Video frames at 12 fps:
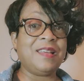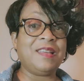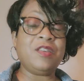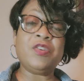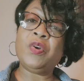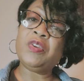
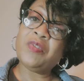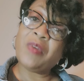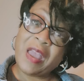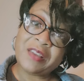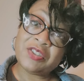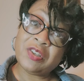You
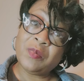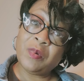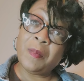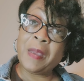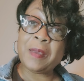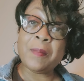actually will
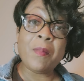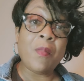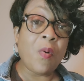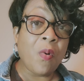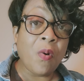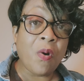make
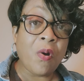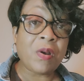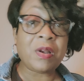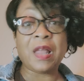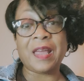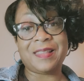more
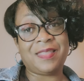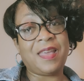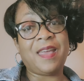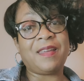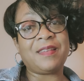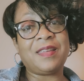like
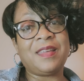that.